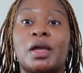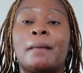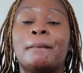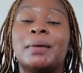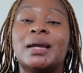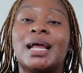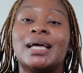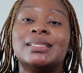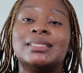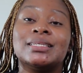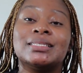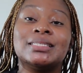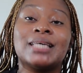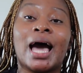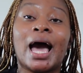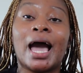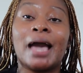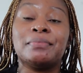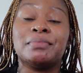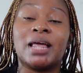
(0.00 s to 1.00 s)
But at the
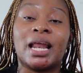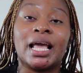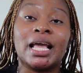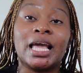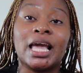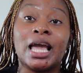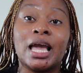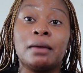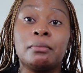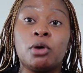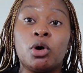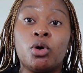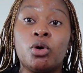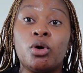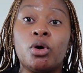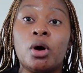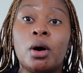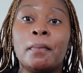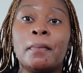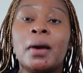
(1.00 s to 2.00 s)
time that I came
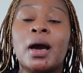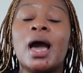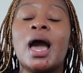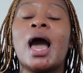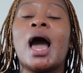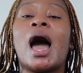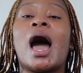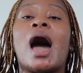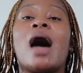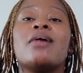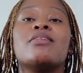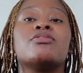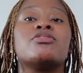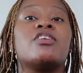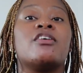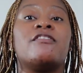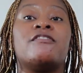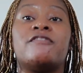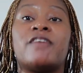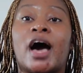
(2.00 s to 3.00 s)
home,
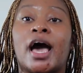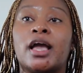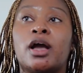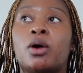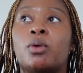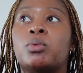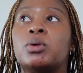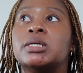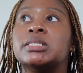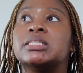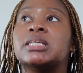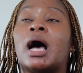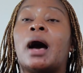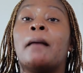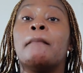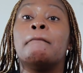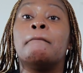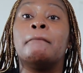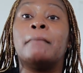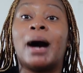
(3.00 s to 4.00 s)
the fire was a
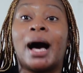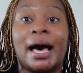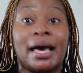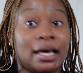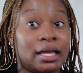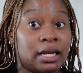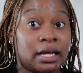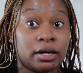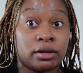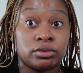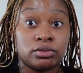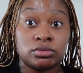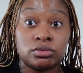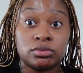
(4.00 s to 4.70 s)
mile out,